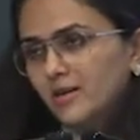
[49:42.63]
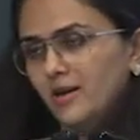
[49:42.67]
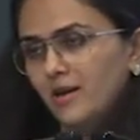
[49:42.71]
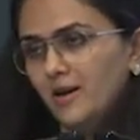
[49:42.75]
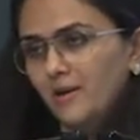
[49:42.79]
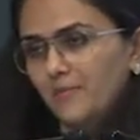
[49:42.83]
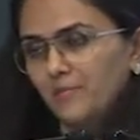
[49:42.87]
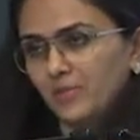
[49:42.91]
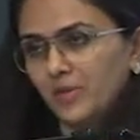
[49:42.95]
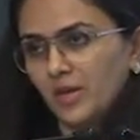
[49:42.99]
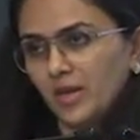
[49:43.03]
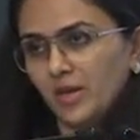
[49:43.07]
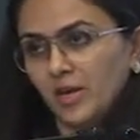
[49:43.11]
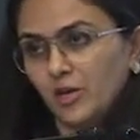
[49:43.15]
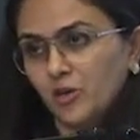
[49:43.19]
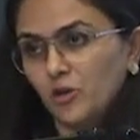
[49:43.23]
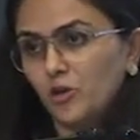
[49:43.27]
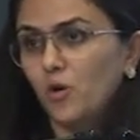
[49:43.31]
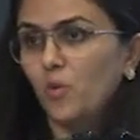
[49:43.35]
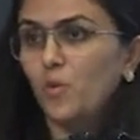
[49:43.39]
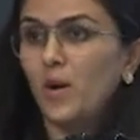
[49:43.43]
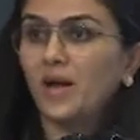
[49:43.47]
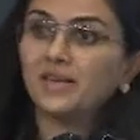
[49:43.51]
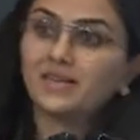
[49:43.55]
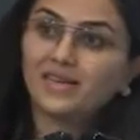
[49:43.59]
You
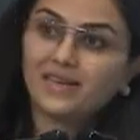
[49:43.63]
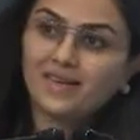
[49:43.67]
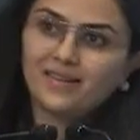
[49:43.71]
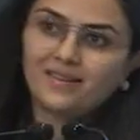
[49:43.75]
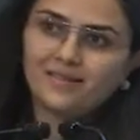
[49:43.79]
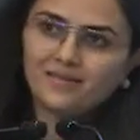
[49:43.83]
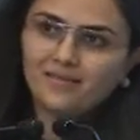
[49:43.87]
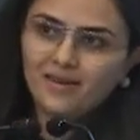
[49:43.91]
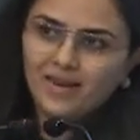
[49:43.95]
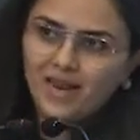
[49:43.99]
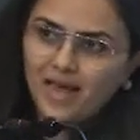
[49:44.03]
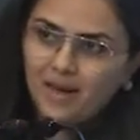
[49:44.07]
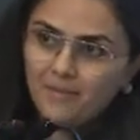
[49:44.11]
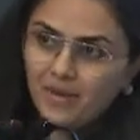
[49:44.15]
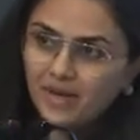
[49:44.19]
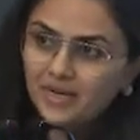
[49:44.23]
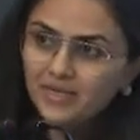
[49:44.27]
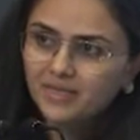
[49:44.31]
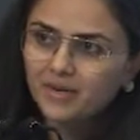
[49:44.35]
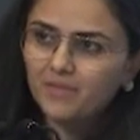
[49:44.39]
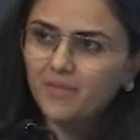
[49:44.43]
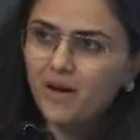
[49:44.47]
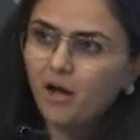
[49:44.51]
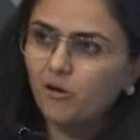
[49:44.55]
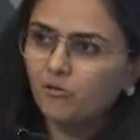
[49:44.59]
know, one can lament
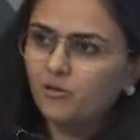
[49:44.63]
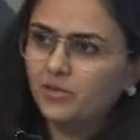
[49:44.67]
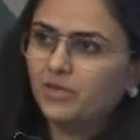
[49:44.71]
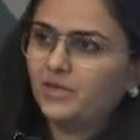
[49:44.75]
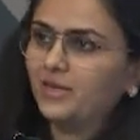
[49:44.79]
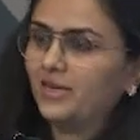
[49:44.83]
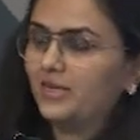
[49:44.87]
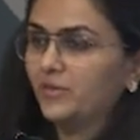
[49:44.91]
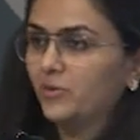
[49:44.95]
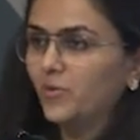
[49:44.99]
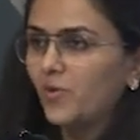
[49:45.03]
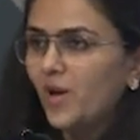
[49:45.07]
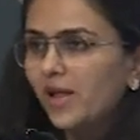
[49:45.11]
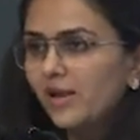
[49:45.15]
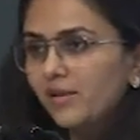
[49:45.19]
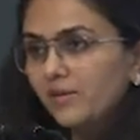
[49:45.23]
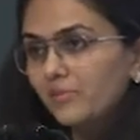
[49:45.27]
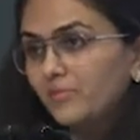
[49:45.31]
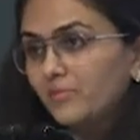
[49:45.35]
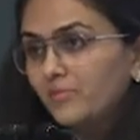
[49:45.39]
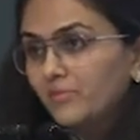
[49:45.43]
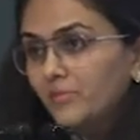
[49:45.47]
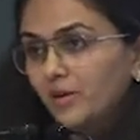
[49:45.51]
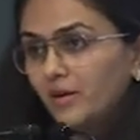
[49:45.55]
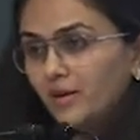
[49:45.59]
about it as well,
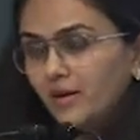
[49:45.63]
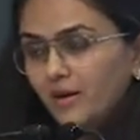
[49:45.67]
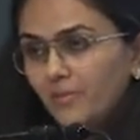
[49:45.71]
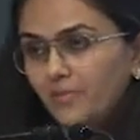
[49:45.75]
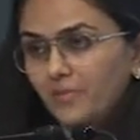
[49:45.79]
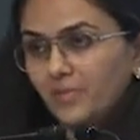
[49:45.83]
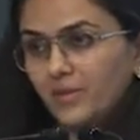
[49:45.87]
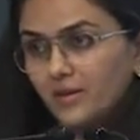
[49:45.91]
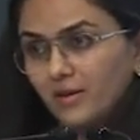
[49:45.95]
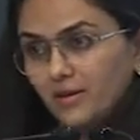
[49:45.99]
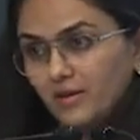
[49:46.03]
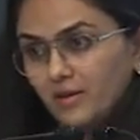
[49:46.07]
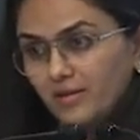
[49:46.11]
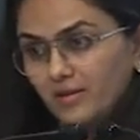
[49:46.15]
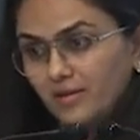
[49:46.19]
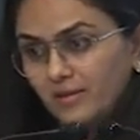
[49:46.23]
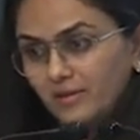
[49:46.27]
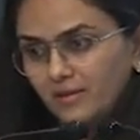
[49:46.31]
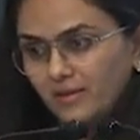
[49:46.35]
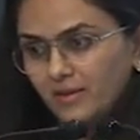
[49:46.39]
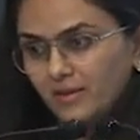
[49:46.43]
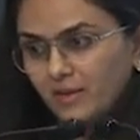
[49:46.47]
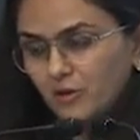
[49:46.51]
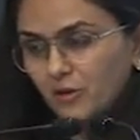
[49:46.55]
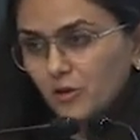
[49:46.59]
that,
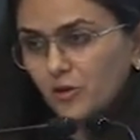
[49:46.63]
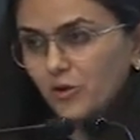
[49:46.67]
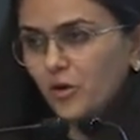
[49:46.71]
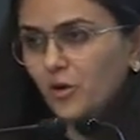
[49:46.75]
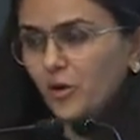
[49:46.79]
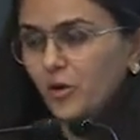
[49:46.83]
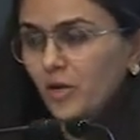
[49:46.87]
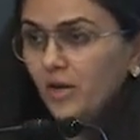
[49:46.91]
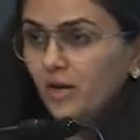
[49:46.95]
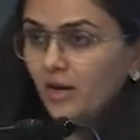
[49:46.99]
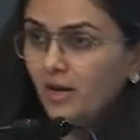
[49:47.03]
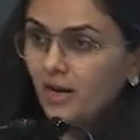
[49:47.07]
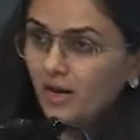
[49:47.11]
you know,